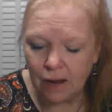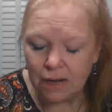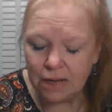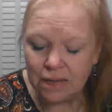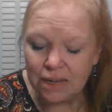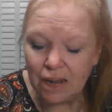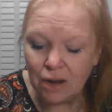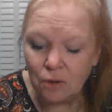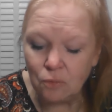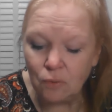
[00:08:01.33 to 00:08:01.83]

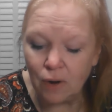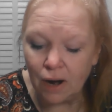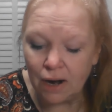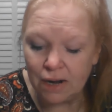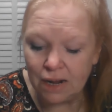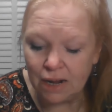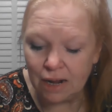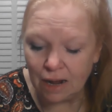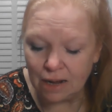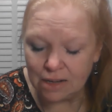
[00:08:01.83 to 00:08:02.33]
Get
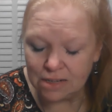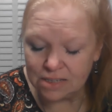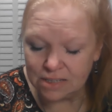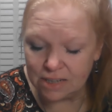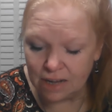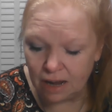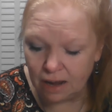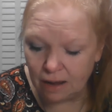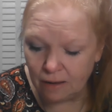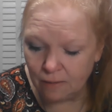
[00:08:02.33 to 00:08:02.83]
ready, I
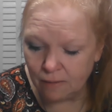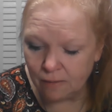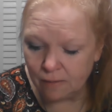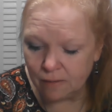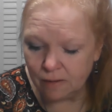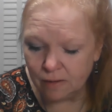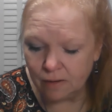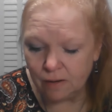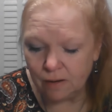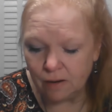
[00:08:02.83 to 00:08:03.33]
say,
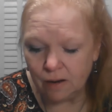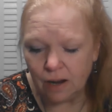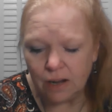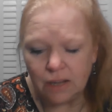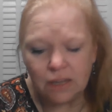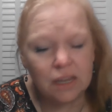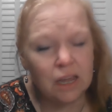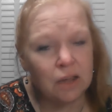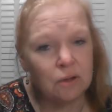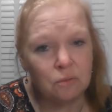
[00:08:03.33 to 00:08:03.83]

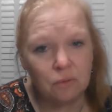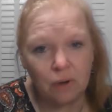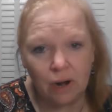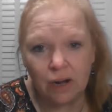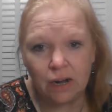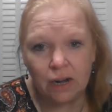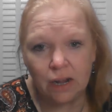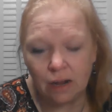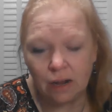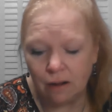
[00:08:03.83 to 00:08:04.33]
get
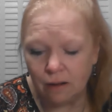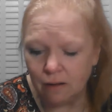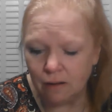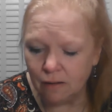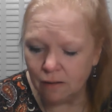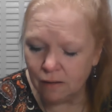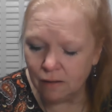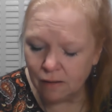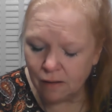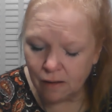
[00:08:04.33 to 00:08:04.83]
ready.
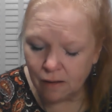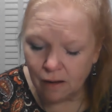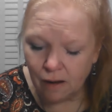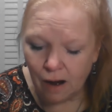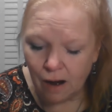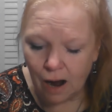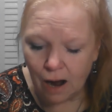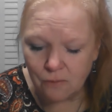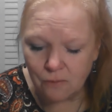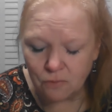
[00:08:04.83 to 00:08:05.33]

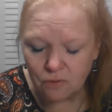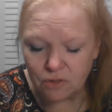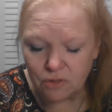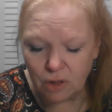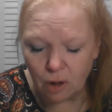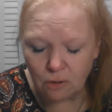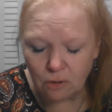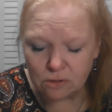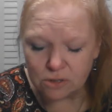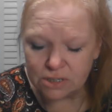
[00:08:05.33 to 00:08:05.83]
And for
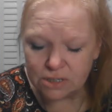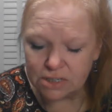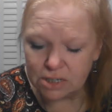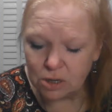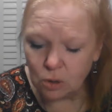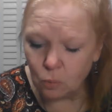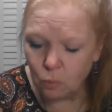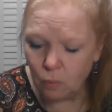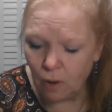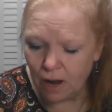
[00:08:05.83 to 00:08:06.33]
those
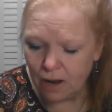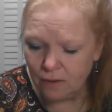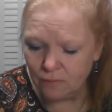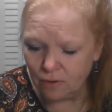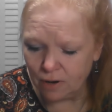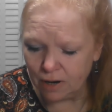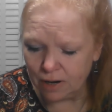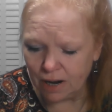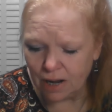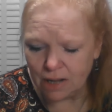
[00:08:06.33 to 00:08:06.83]
still
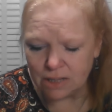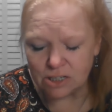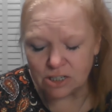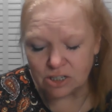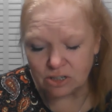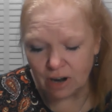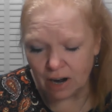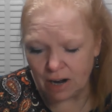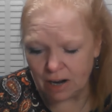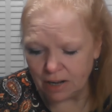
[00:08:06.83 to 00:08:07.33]
wavering and
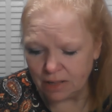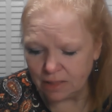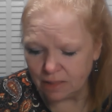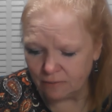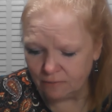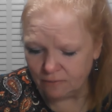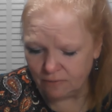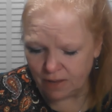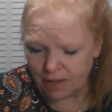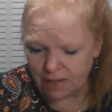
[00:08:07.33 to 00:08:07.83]
straddling the
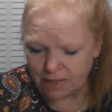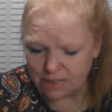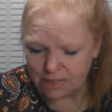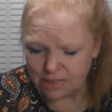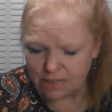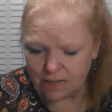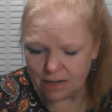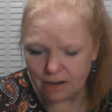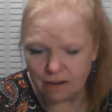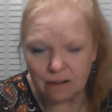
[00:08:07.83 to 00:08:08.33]

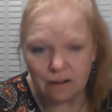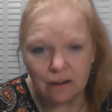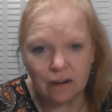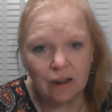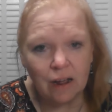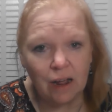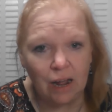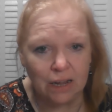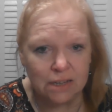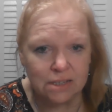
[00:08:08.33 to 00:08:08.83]
fence,
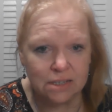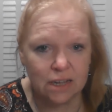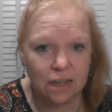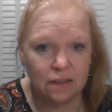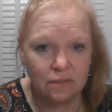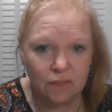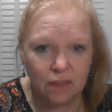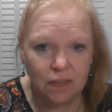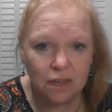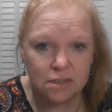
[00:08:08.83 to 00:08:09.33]
I say
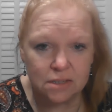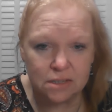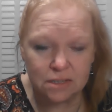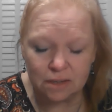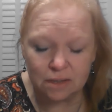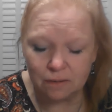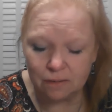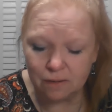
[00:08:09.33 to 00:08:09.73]
this